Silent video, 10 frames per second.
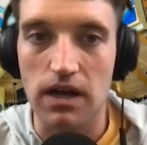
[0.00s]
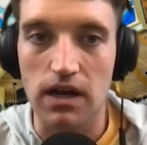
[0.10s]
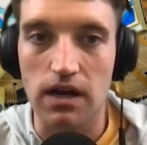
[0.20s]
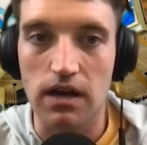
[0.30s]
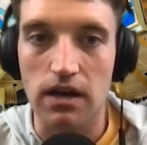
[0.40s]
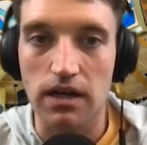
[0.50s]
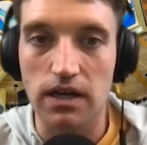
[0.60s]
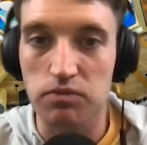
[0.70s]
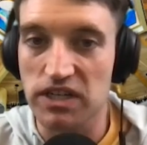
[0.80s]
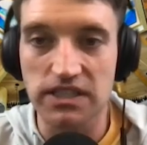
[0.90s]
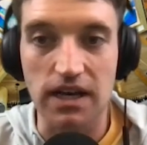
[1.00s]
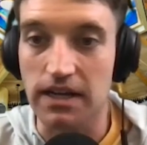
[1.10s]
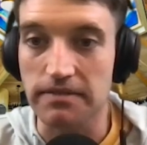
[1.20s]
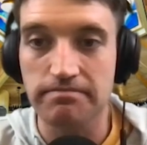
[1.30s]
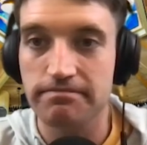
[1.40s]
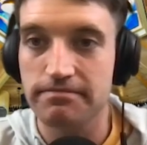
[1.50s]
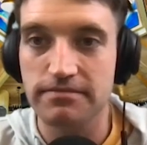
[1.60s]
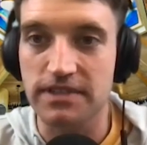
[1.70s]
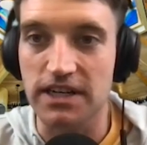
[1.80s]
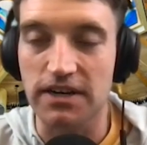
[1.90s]
Uh, Capri Sun,
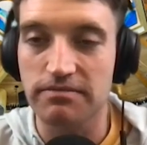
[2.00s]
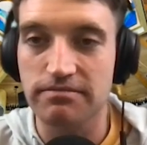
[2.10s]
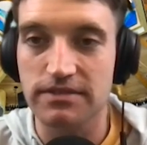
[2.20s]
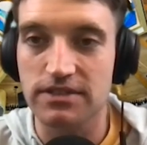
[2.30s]
you know.